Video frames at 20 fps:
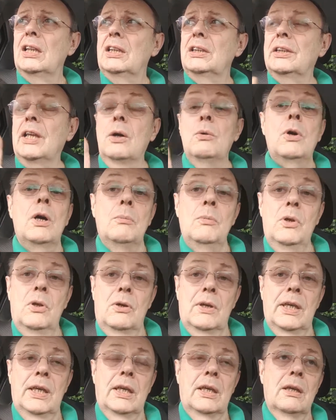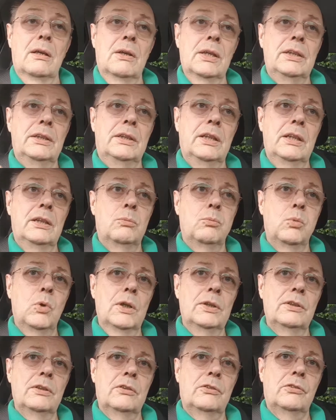No, I'm lying. I did
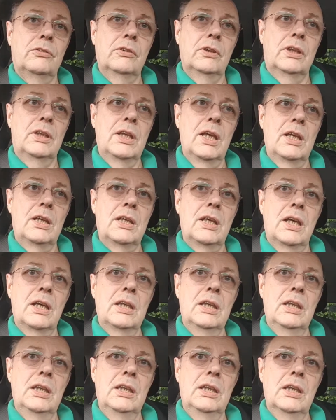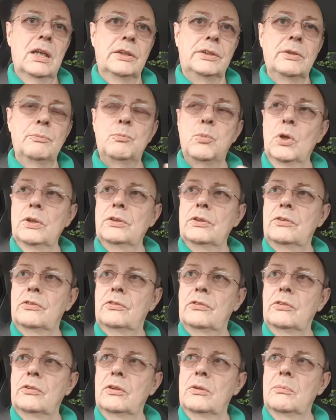once get a. I did
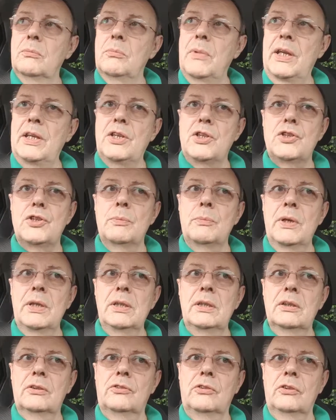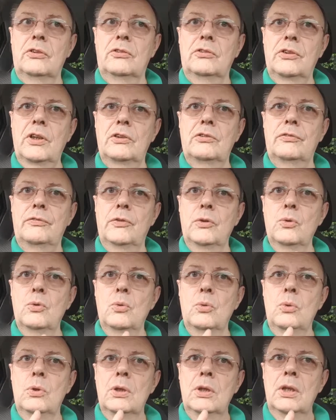once manage to make a
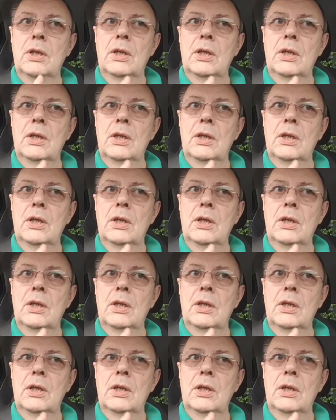successful